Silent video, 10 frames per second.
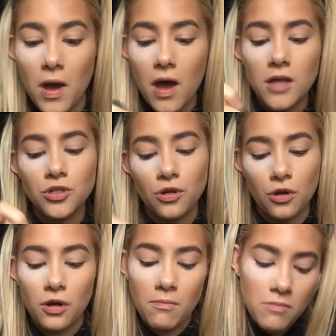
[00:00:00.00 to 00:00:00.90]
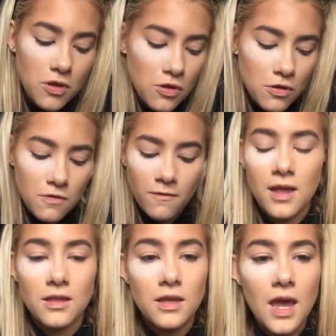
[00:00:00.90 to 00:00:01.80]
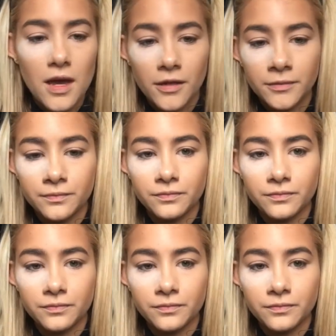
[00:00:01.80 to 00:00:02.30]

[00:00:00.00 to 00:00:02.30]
budge, not gonna move, and yeah.